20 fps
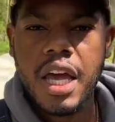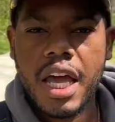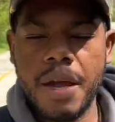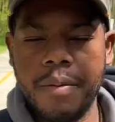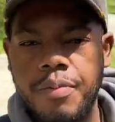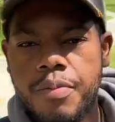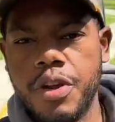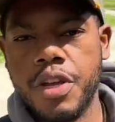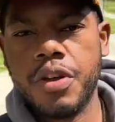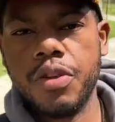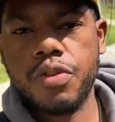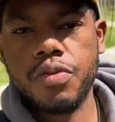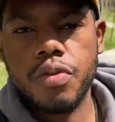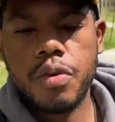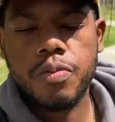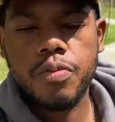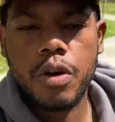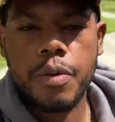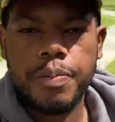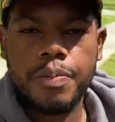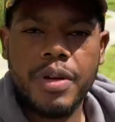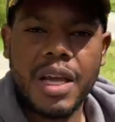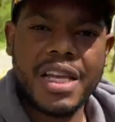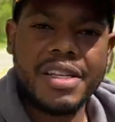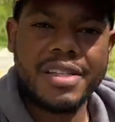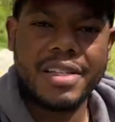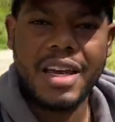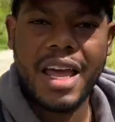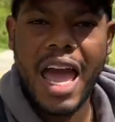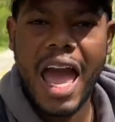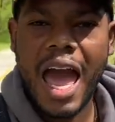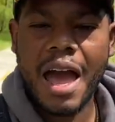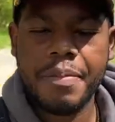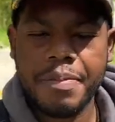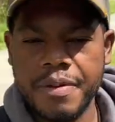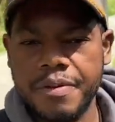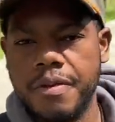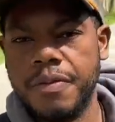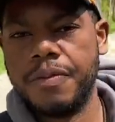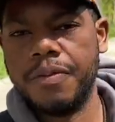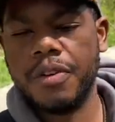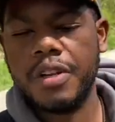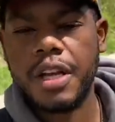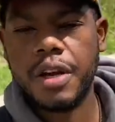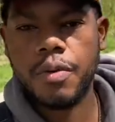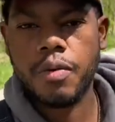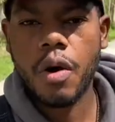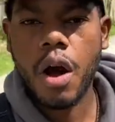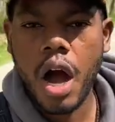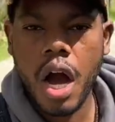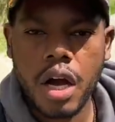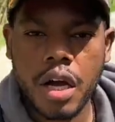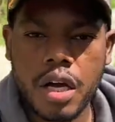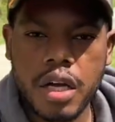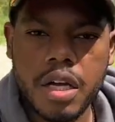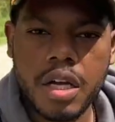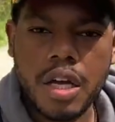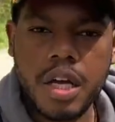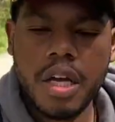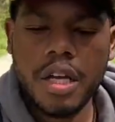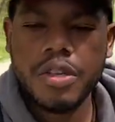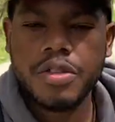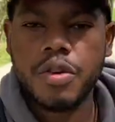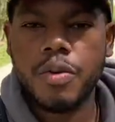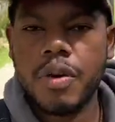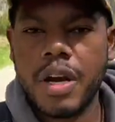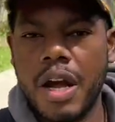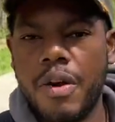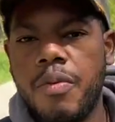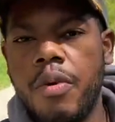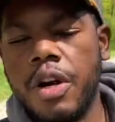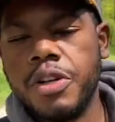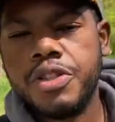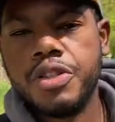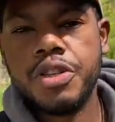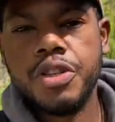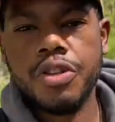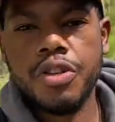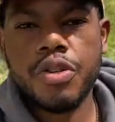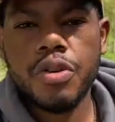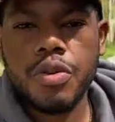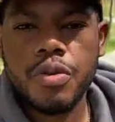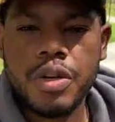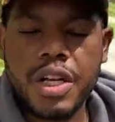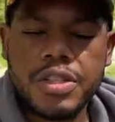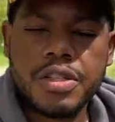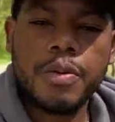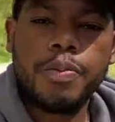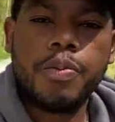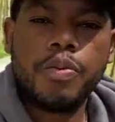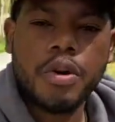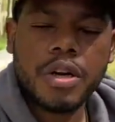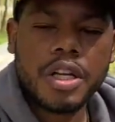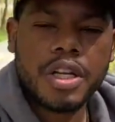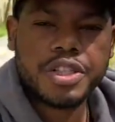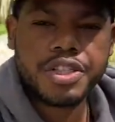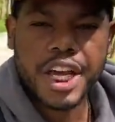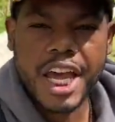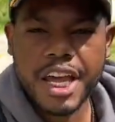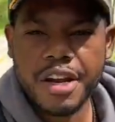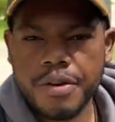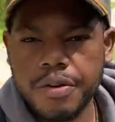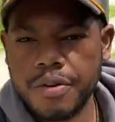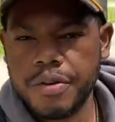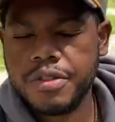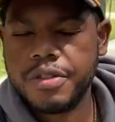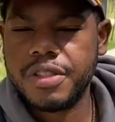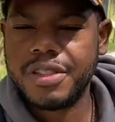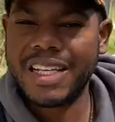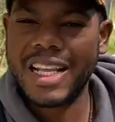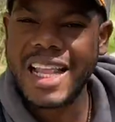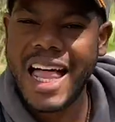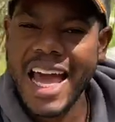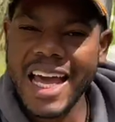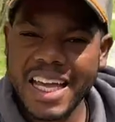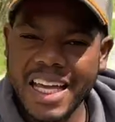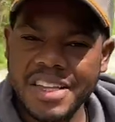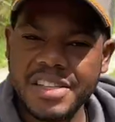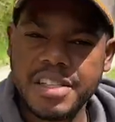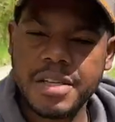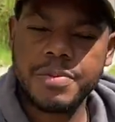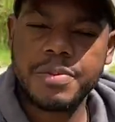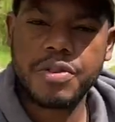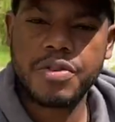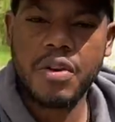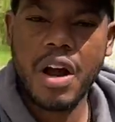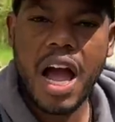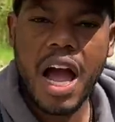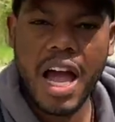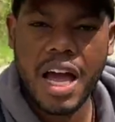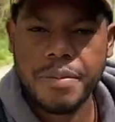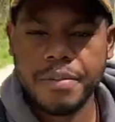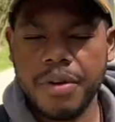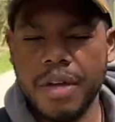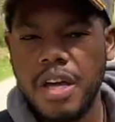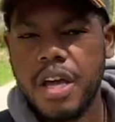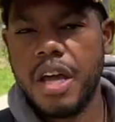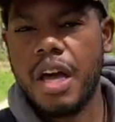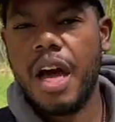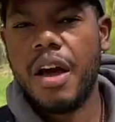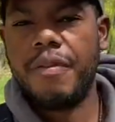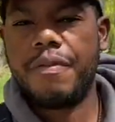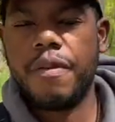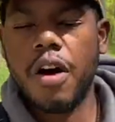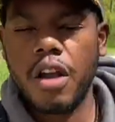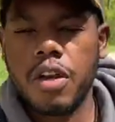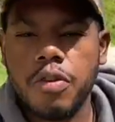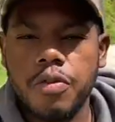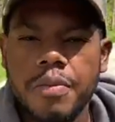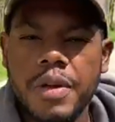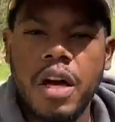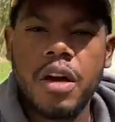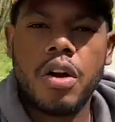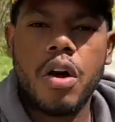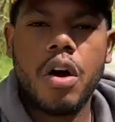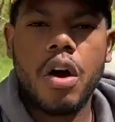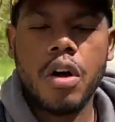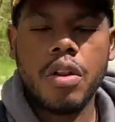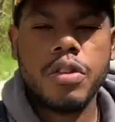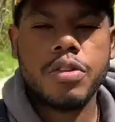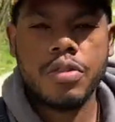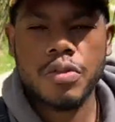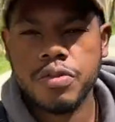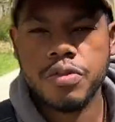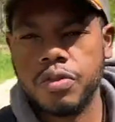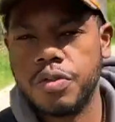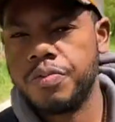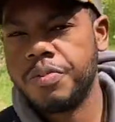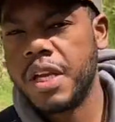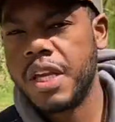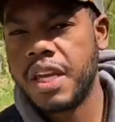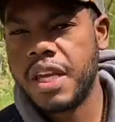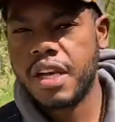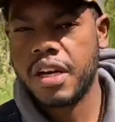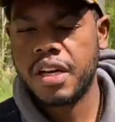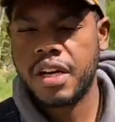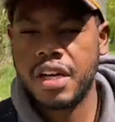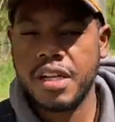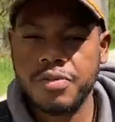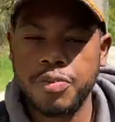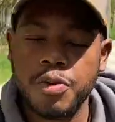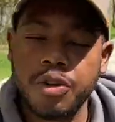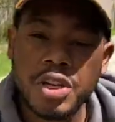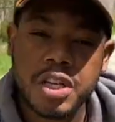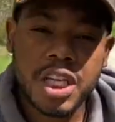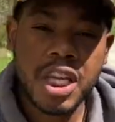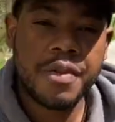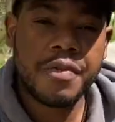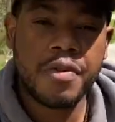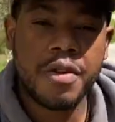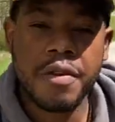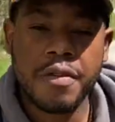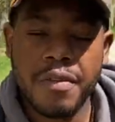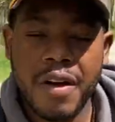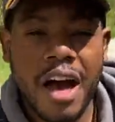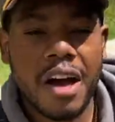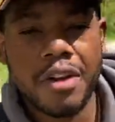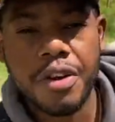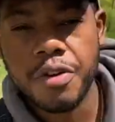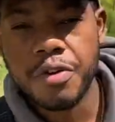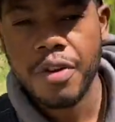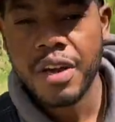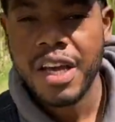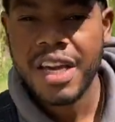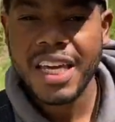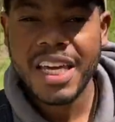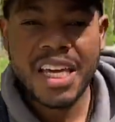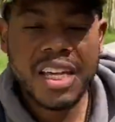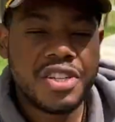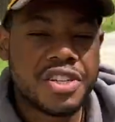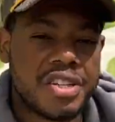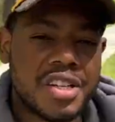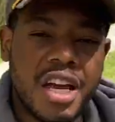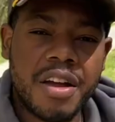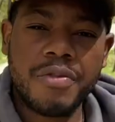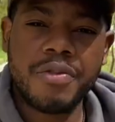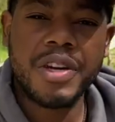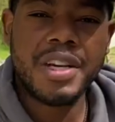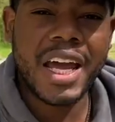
and bring you to a more pleasant, happy, fulfilling walk. So what I want you to do is support the channel, so like and subscribe, follow me on all the social media, because we're delivering value each and every